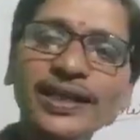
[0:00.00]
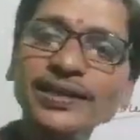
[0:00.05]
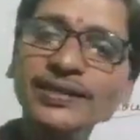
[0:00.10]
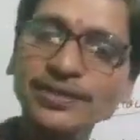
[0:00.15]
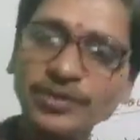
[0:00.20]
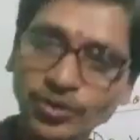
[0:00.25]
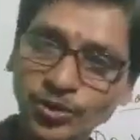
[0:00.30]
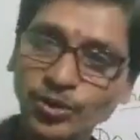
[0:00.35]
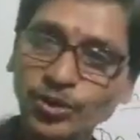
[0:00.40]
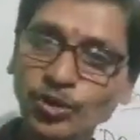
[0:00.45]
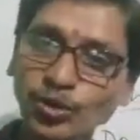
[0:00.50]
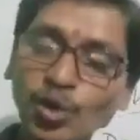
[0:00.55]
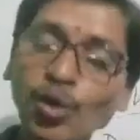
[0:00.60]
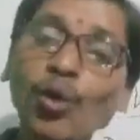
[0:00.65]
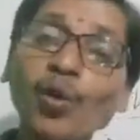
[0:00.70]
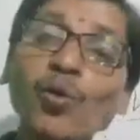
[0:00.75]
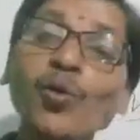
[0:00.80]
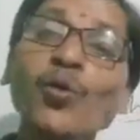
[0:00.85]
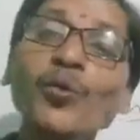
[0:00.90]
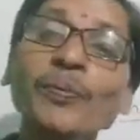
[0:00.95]
Do you know
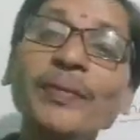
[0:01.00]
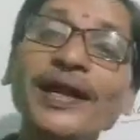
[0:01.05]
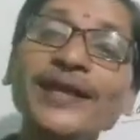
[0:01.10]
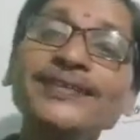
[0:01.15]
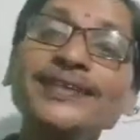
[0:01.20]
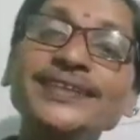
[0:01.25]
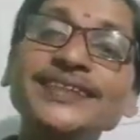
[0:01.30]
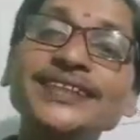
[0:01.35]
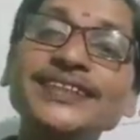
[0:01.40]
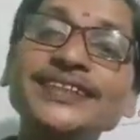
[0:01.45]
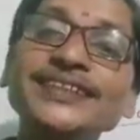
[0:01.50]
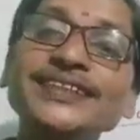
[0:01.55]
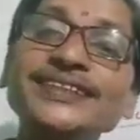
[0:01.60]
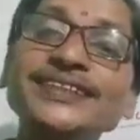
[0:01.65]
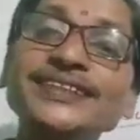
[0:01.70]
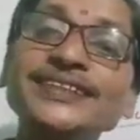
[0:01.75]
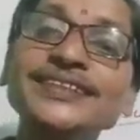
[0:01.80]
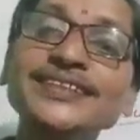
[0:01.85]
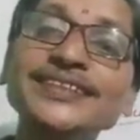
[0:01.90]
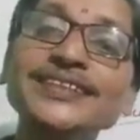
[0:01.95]
who made this tea
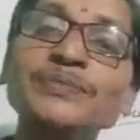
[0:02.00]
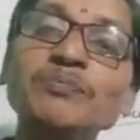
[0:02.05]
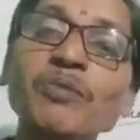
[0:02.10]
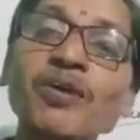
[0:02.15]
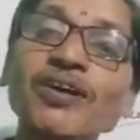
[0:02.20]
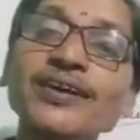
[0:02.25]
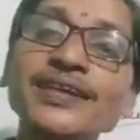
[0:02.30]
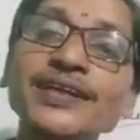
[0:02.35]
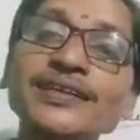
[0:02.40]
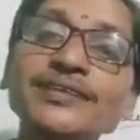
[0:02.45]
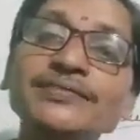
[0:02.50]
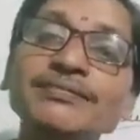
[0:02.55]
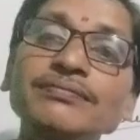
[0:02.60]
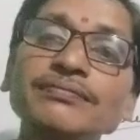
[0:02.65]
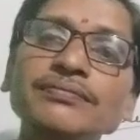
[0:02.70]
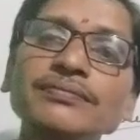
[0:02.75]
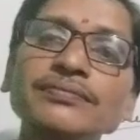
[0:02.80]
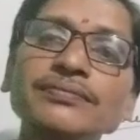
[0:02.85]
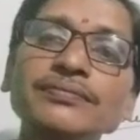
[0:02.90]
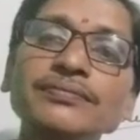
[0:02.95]
this morning?
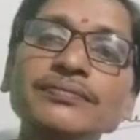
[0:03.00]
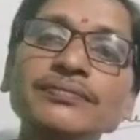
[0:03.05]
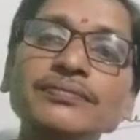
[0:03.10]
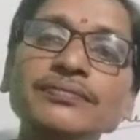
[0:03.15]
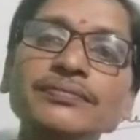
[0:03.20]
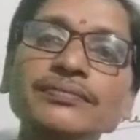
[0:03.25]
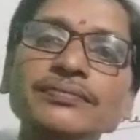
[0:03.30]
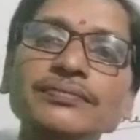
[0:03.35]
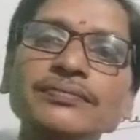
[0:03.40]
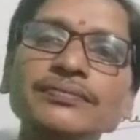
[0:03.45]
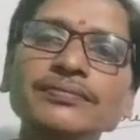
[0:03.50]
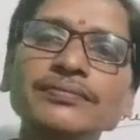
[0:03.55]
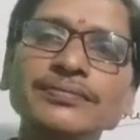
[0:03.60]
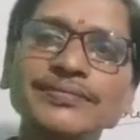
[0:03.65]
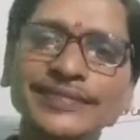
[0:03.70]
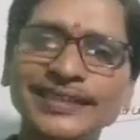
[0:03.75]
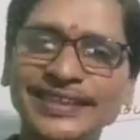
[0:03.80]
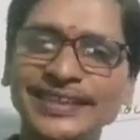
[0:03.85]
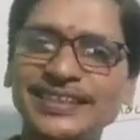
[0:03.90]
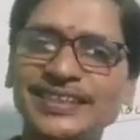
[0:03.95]

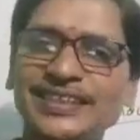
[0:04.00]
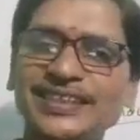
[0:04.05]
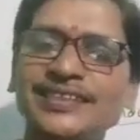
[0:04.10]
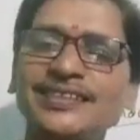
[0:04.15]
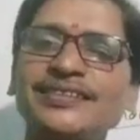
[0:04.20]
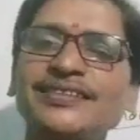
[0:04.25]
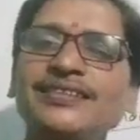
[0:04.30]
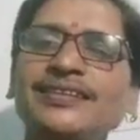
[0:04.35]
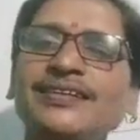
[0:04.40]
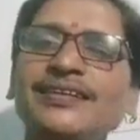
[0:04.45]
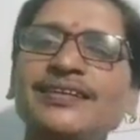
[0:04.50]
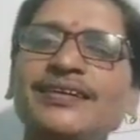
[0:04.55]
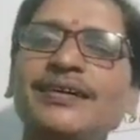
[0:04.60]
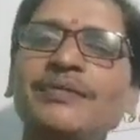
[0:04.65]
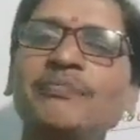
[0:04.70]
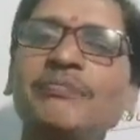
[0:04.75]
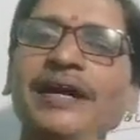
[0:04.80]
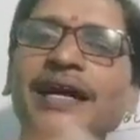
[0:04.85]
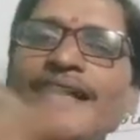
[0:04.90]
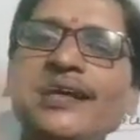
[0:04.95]
It's
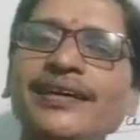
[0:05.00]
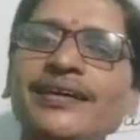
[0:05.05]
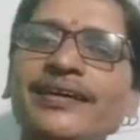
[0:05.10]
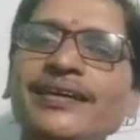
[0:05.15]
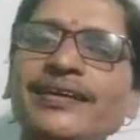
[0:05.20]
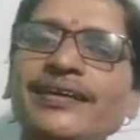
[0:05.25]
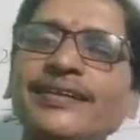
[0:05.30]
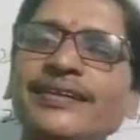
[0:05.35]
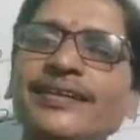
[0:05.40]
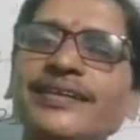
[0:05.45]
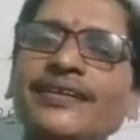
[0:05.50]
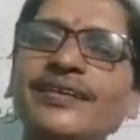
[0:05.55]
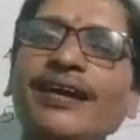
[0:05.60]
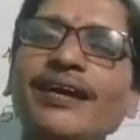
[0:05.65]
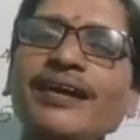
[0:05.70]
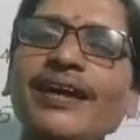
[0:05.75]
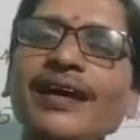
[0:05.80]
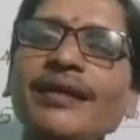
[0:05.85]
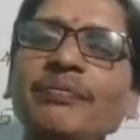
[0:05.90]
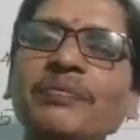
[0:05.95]
my
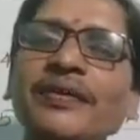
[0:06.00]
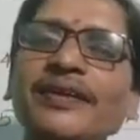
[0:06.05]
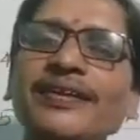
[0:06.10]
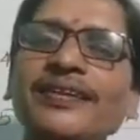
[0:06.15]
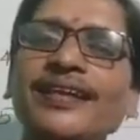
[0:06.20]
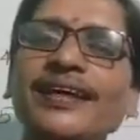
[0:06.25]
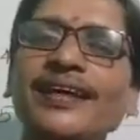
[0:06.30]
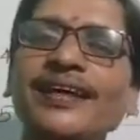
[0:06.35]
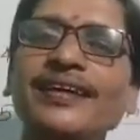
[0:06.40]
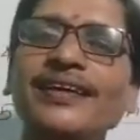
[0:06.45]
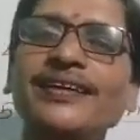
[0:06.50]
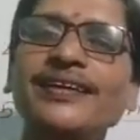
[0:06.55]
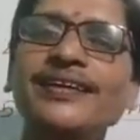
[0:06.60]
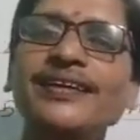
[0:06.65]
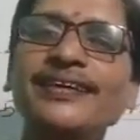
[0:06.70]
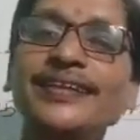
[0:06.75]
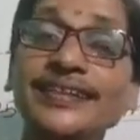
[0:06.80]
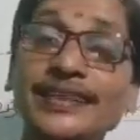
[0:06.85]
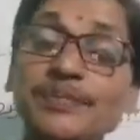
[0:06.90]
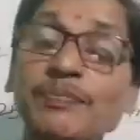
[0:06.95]
younger brother.
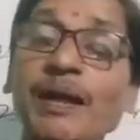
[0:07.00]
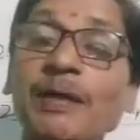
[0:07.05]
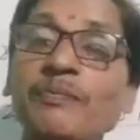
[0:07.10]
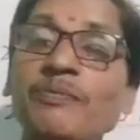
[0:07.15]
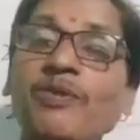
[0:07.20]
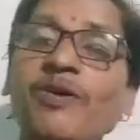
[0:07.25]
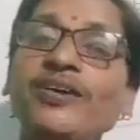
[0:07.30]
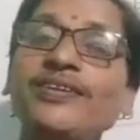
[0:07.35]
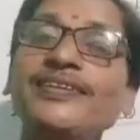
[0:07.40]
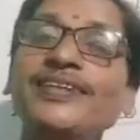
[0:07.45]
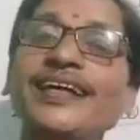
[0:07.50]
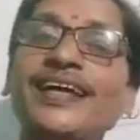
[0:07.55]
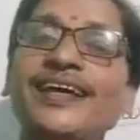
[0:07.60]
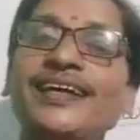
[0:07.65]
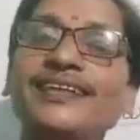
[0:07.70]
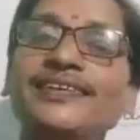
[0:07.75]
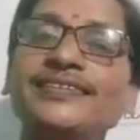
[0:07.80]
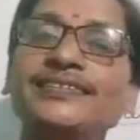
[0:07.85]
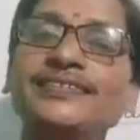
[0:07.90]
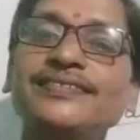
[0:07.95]
It's my mother.
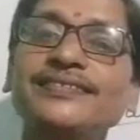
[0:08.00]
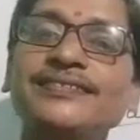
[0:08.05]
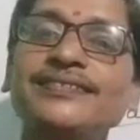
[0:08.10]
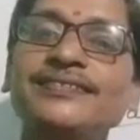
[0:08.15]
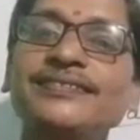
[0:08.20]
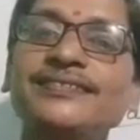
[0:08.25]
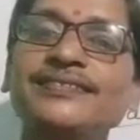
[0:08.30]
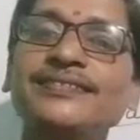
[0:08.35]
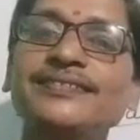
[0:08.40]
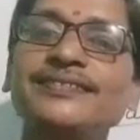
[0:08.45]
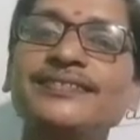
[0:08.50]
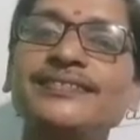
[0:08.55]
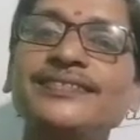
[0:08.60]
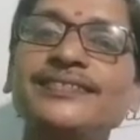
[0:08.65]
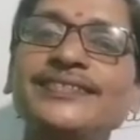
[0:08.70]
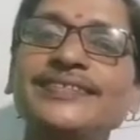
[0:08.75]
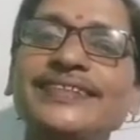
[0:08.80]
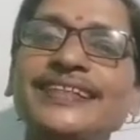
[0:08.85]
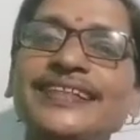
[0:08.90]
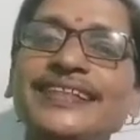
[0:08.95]

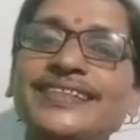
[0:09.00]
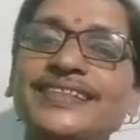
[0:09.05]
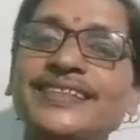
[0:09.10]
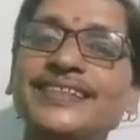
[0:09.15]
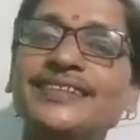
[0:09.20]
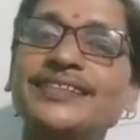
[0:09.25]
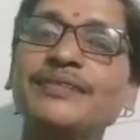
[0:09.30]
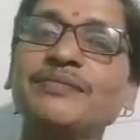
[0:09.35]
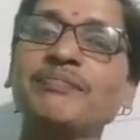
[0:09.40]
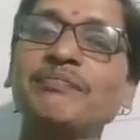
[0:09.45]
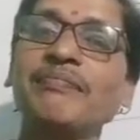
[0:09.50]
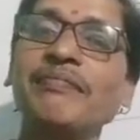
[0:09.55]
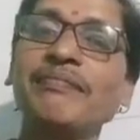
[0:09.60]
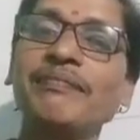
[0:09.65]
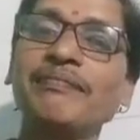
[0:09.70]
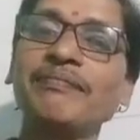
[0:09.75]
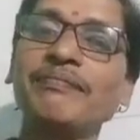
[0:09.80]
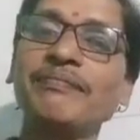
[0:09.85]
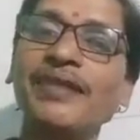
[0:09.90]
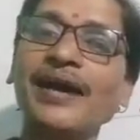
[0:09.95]
It's
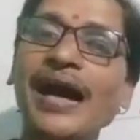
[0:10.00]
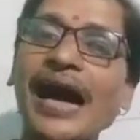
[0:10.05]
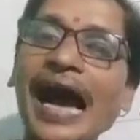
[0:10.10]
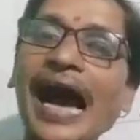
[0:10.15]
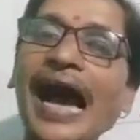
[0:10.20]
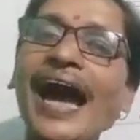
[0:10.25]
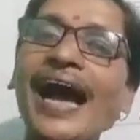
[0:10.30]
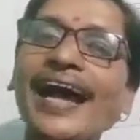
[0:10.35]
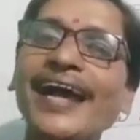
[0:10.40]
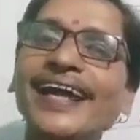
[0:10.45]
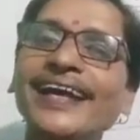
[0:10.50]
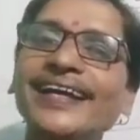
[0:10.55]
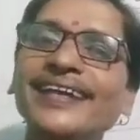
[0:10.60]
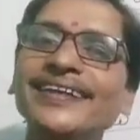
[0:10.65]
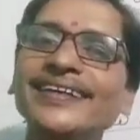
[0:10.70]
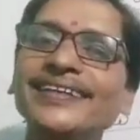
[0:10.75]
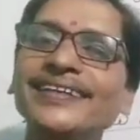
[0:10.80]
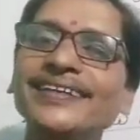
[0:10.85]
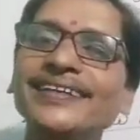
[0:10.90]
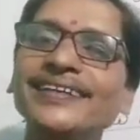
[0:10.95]
I.
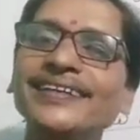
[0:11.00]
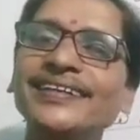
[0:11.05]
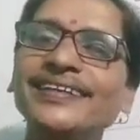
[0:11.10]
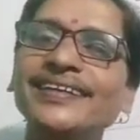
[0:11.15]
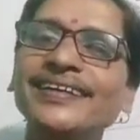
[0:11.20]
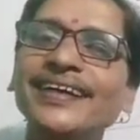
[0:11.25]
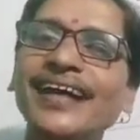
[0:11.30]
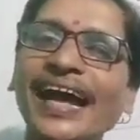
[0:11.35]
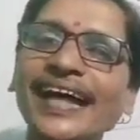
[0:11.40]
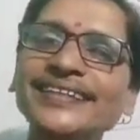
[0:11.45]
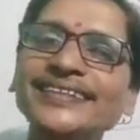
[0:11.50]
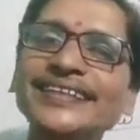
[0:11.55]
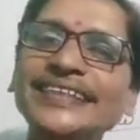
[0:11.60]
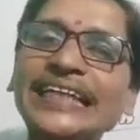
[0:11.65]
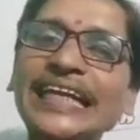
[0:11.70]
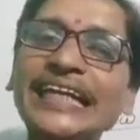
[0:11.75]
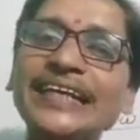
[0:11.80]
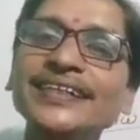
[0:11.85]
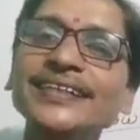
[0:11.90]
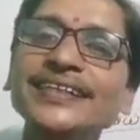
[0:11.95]

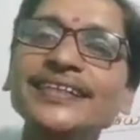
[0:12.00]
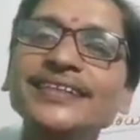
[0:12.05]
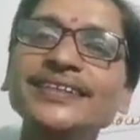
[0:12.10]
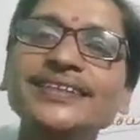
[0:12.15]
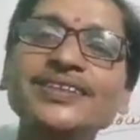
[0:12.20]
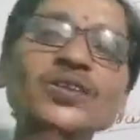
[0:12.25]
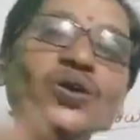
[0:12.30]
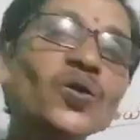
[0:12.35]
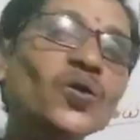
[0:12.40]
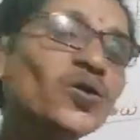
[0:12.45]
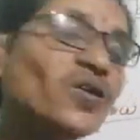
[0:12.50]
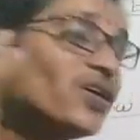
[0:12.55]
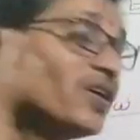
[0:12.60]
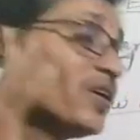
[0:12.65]
Understand? So